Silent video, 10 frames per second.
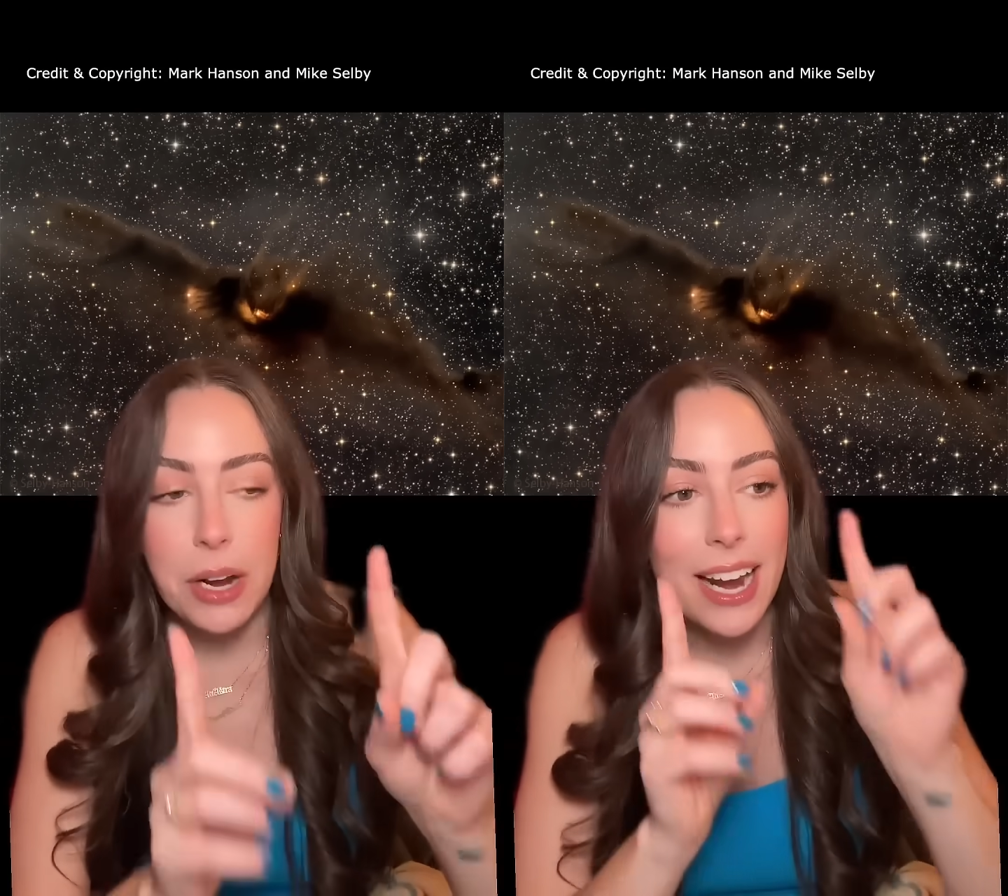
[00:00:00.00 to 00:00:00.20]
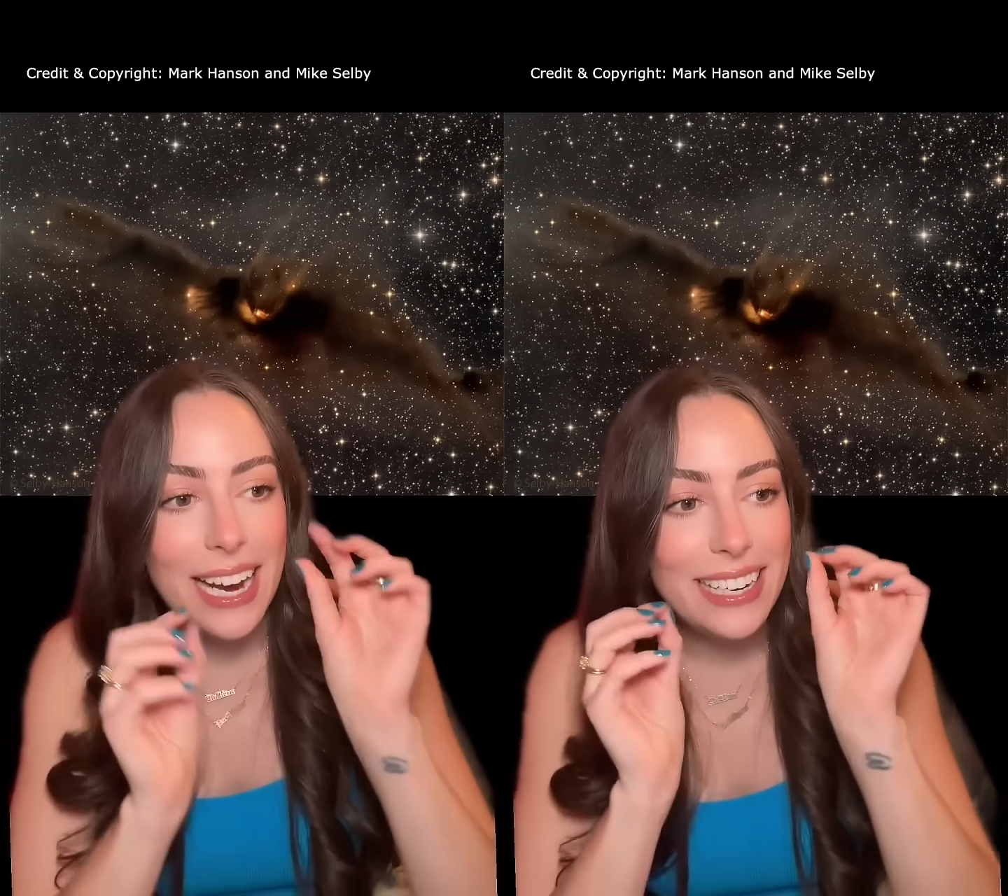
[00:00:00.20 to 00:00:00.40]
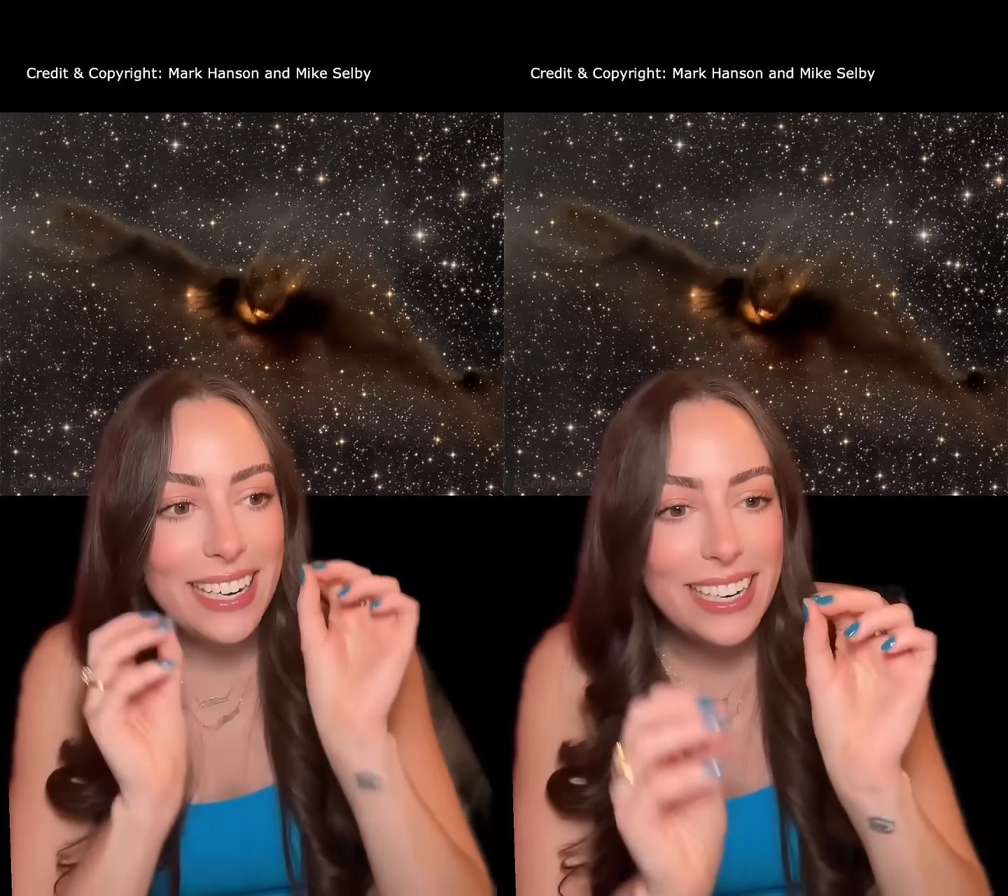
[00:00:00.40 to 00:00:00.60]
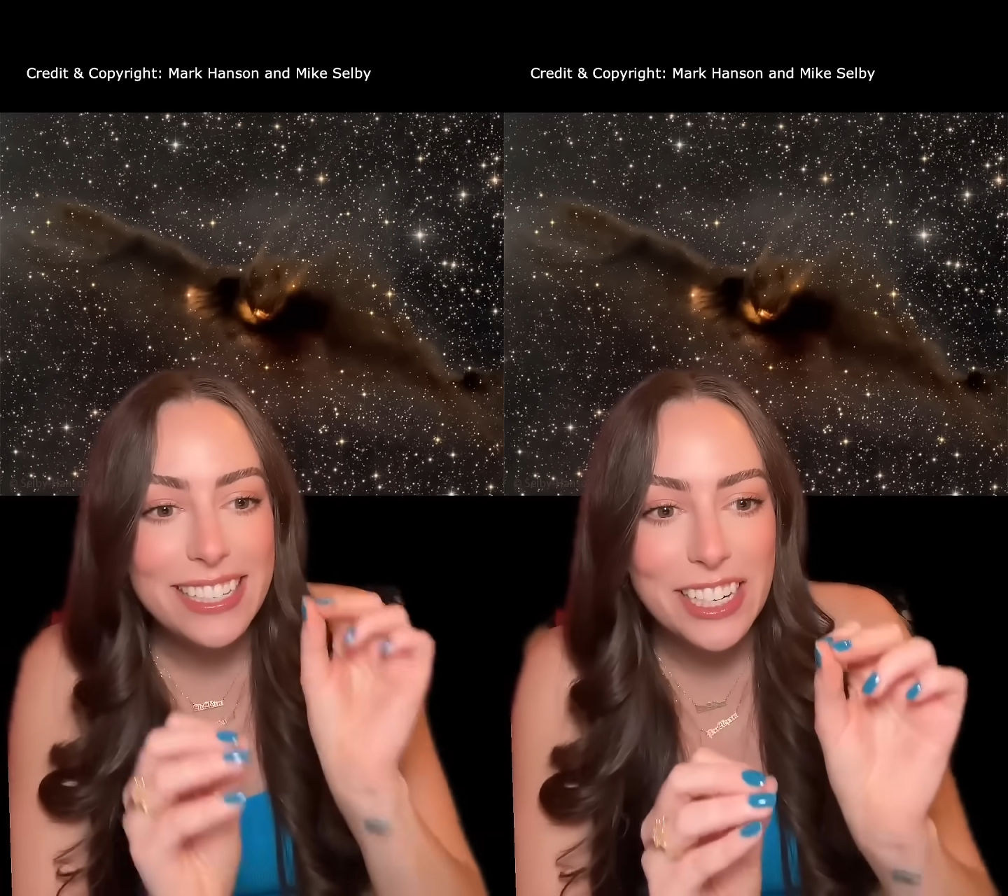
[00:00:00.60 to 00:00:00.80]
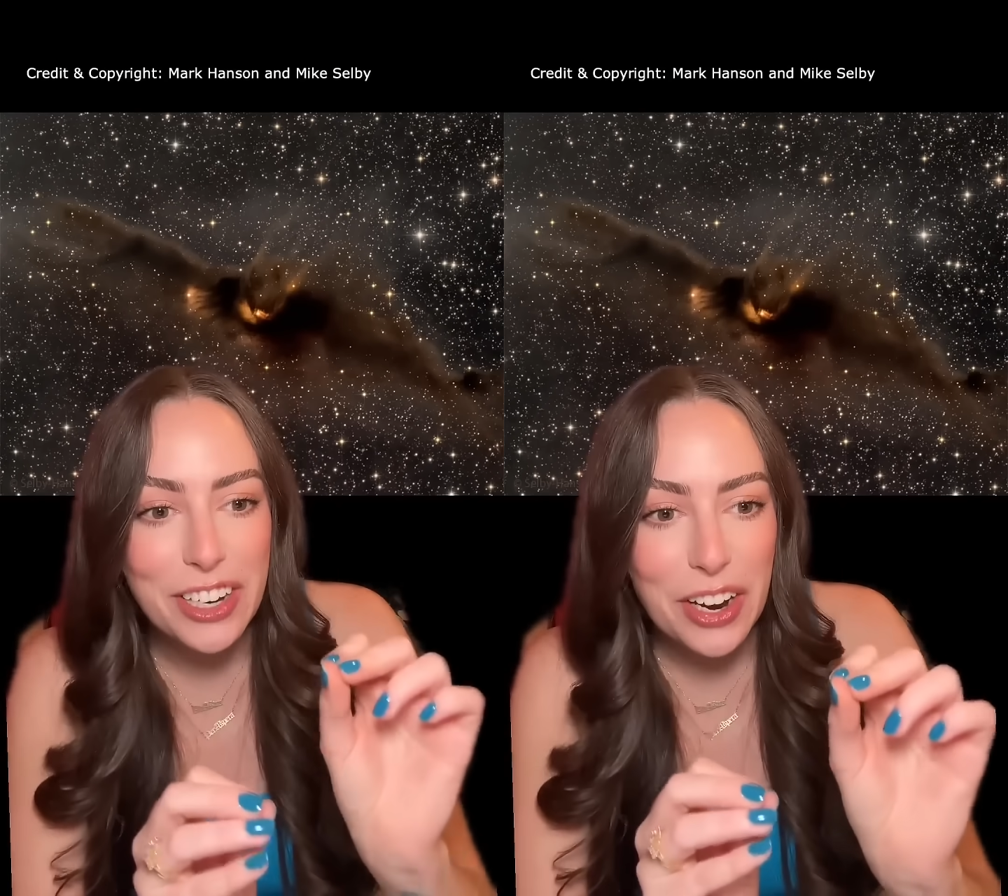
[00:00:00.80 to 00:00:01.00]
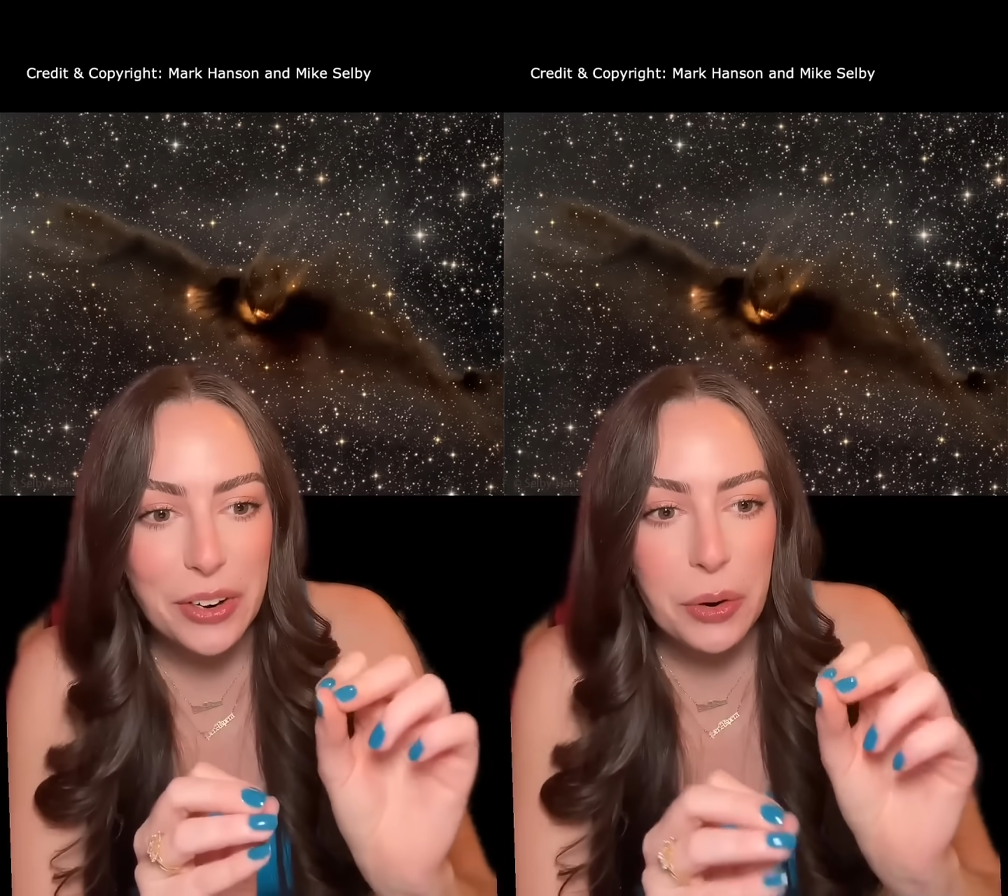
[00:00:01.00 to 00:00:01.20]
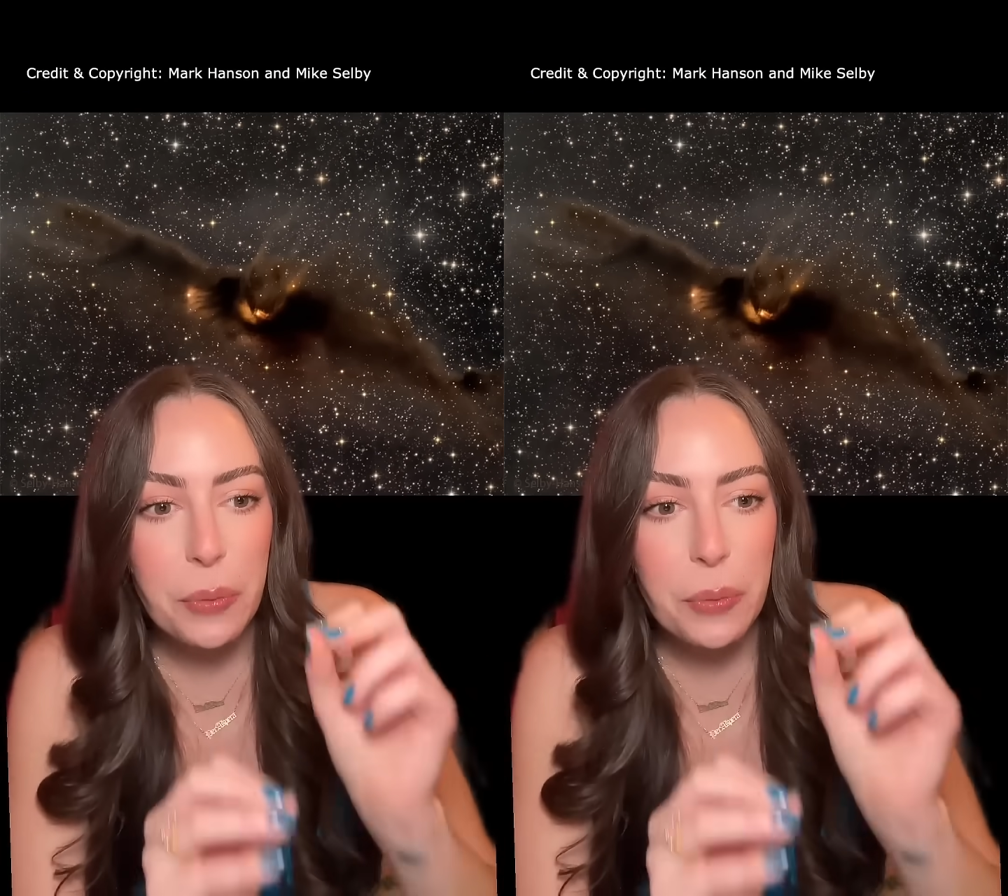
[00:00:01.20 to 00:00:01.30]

and I need to know